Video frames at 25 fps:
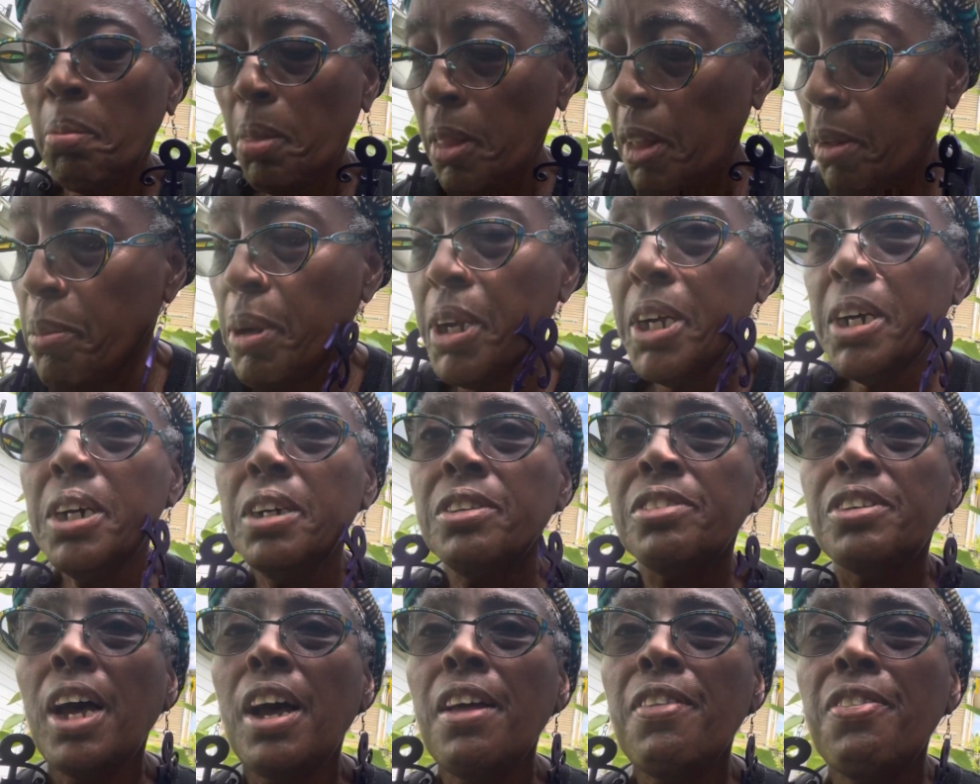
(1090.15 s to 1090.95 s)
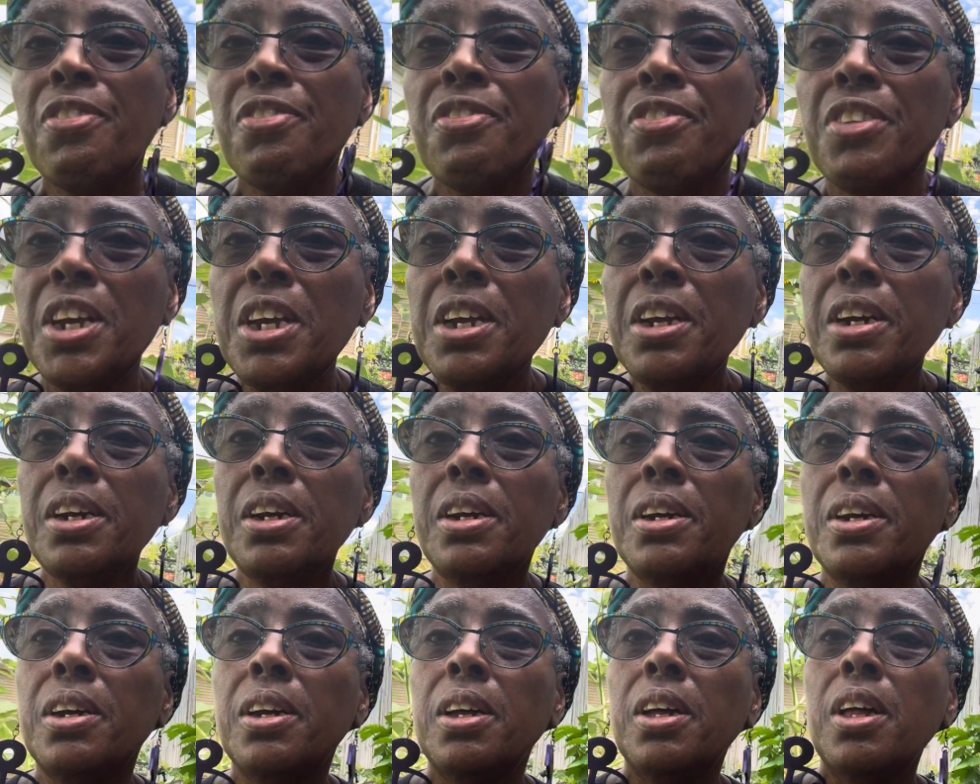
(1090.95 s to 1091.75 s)
because I think
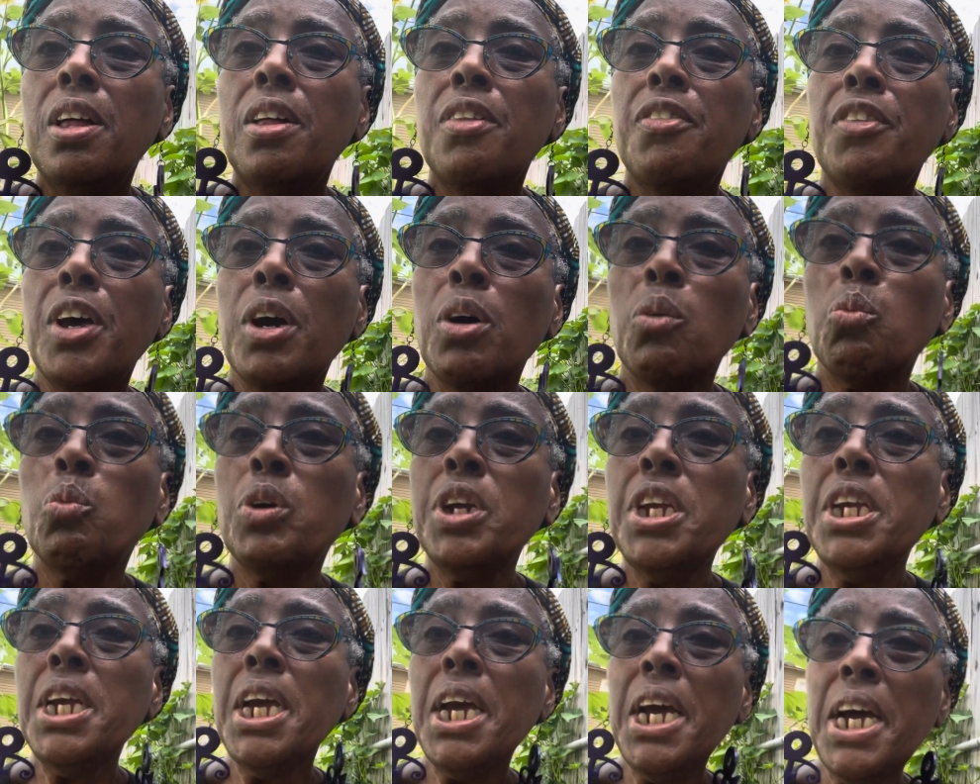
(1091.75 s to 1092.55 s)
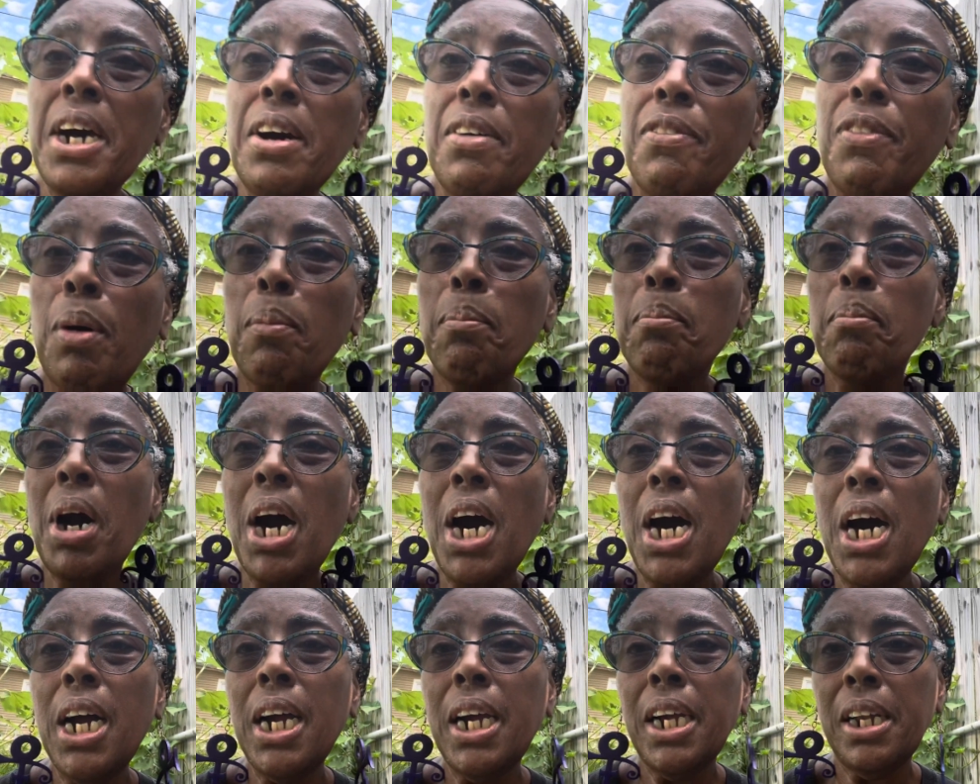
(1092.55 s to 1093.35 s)
that we have a
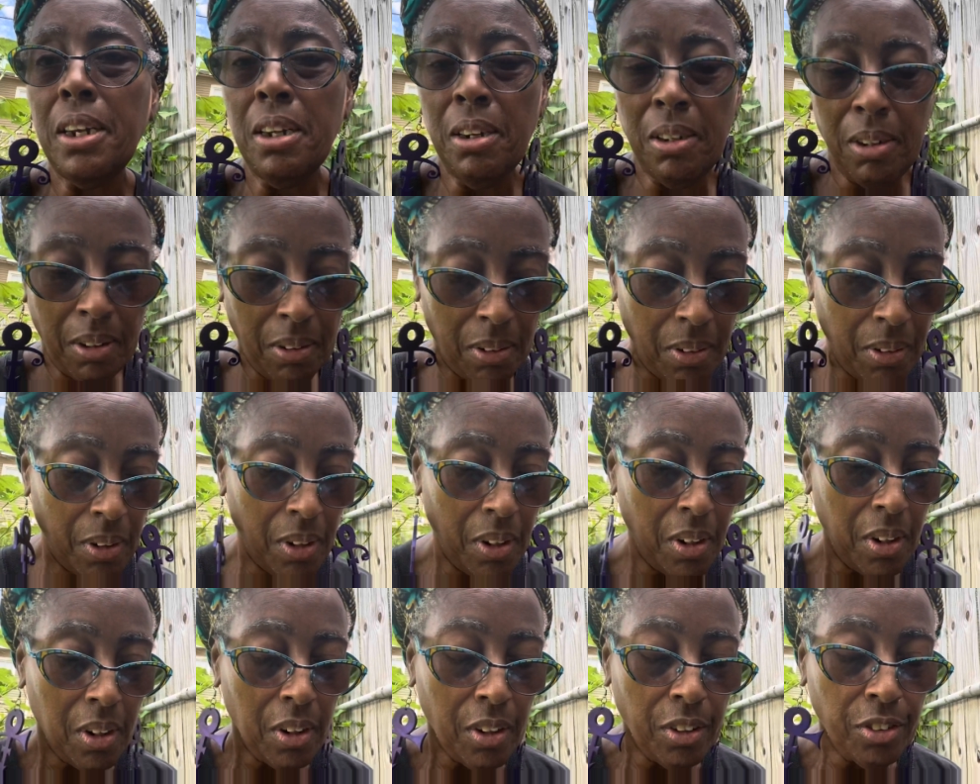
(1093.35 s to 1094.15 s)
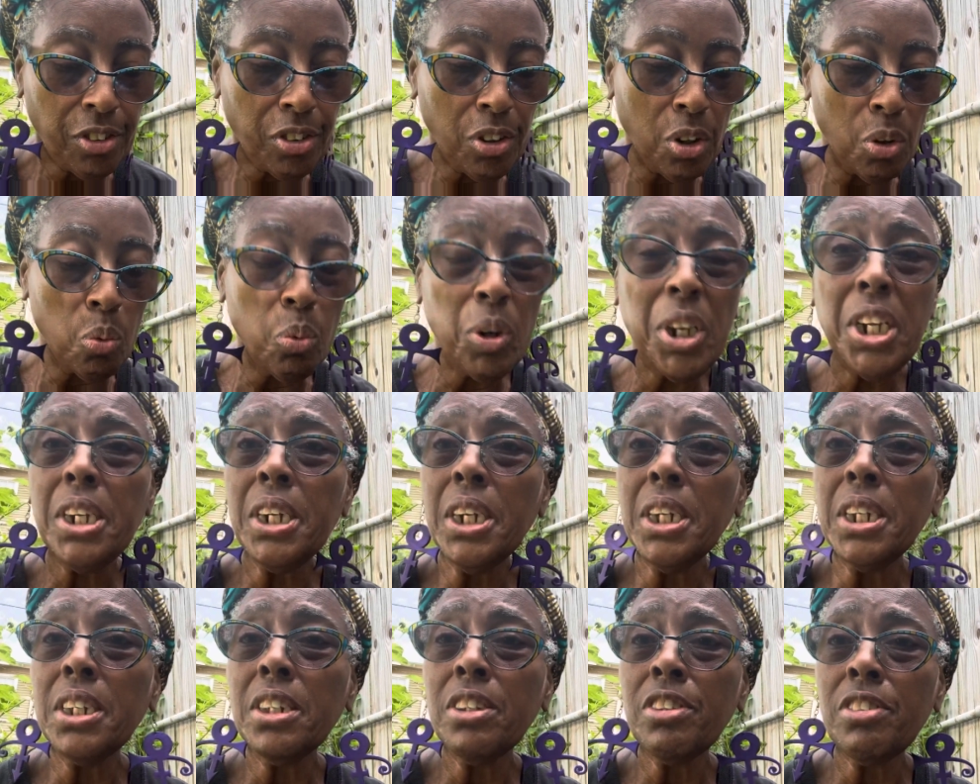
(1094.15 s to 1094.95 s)
mind so we can
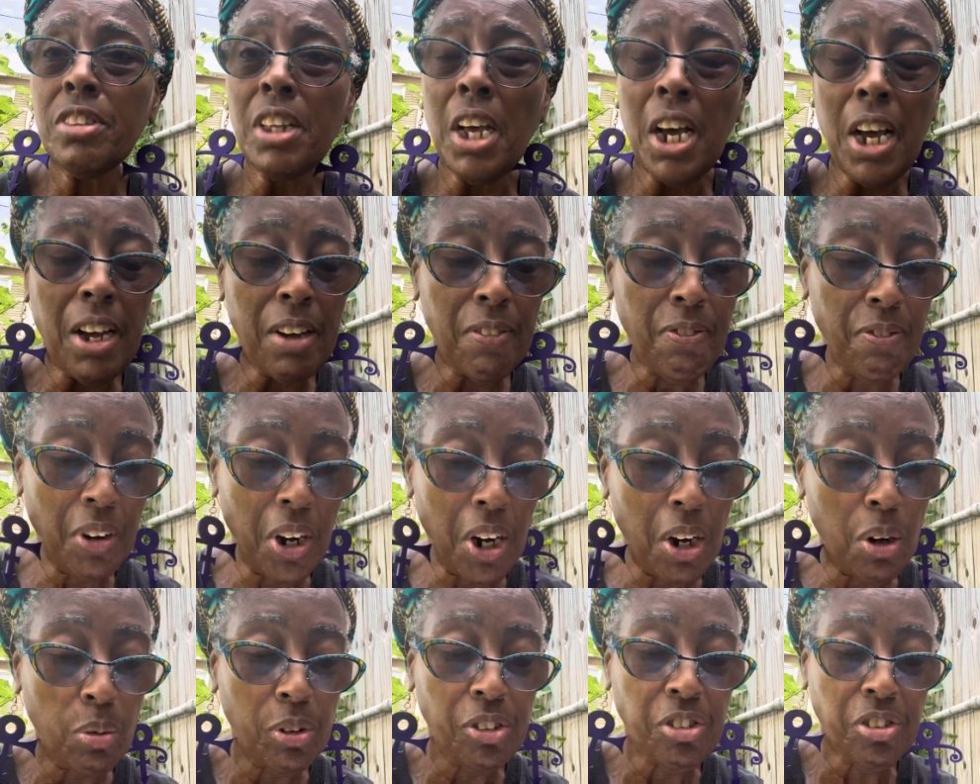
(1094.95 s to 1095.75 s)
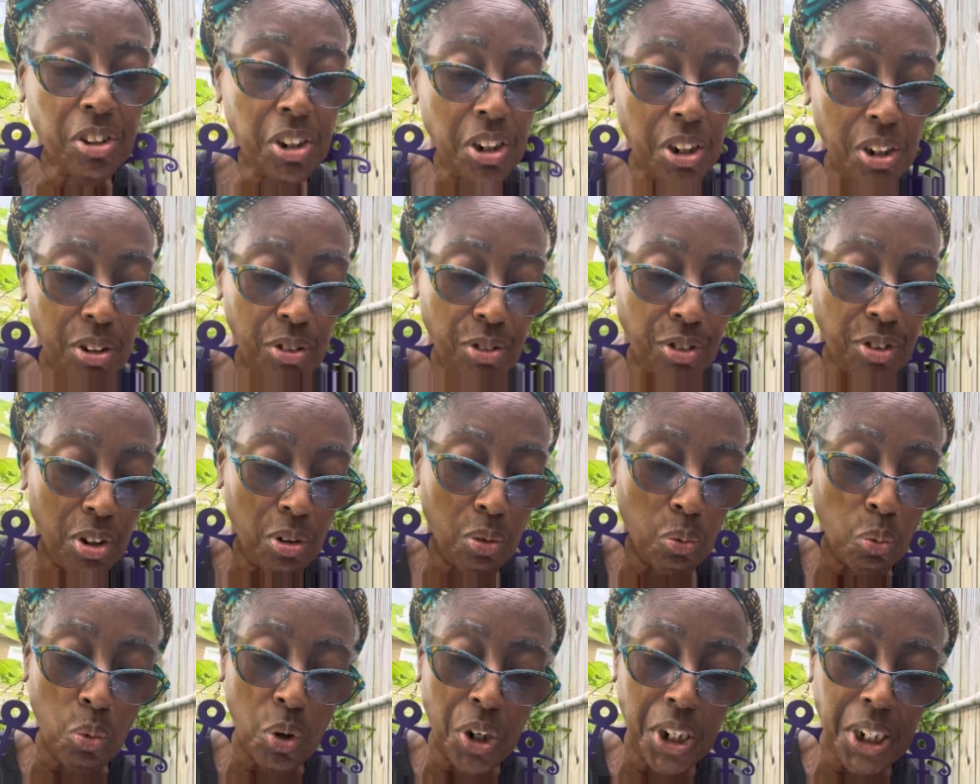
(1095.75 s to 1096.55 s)
decide for ourselves
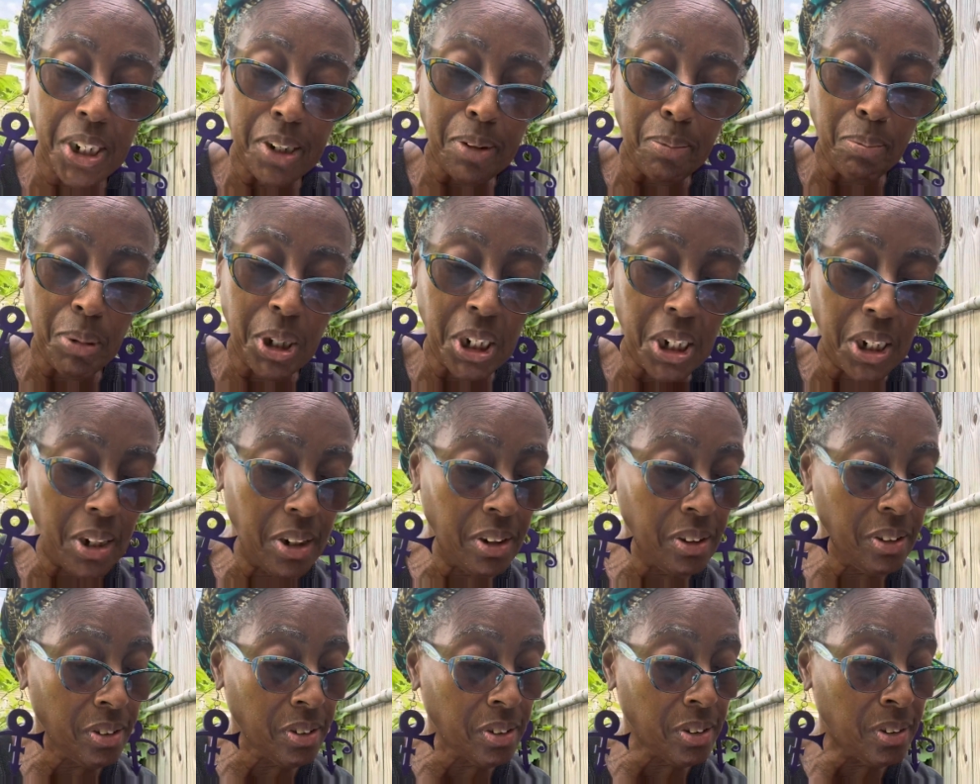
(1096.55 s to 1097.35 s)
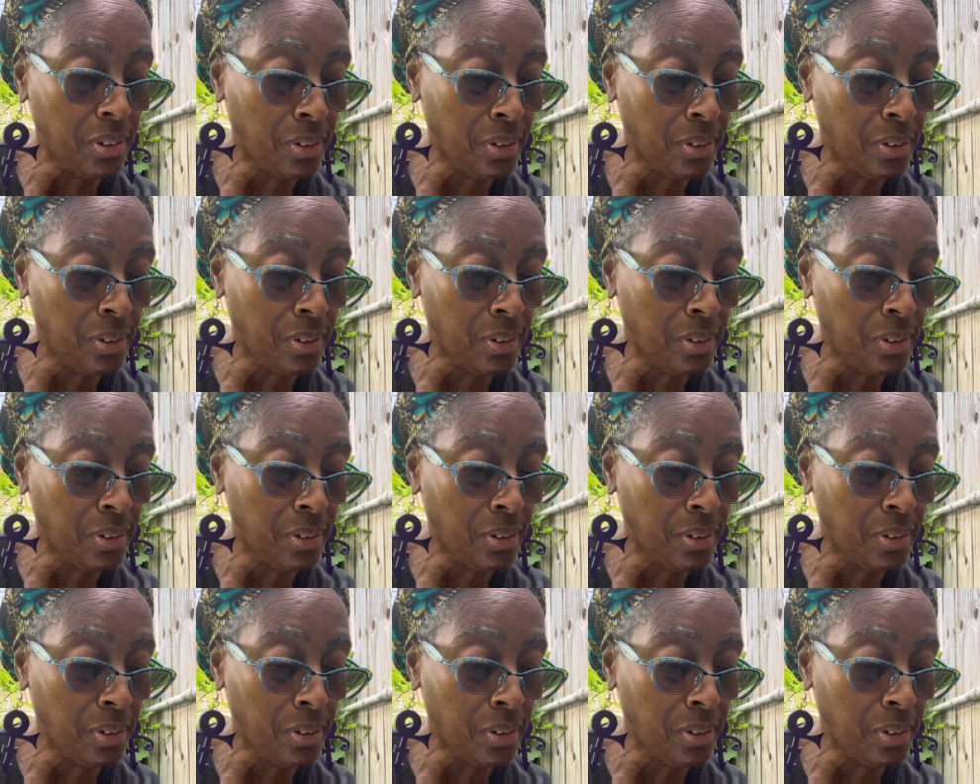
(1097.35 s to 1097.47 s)
what it means.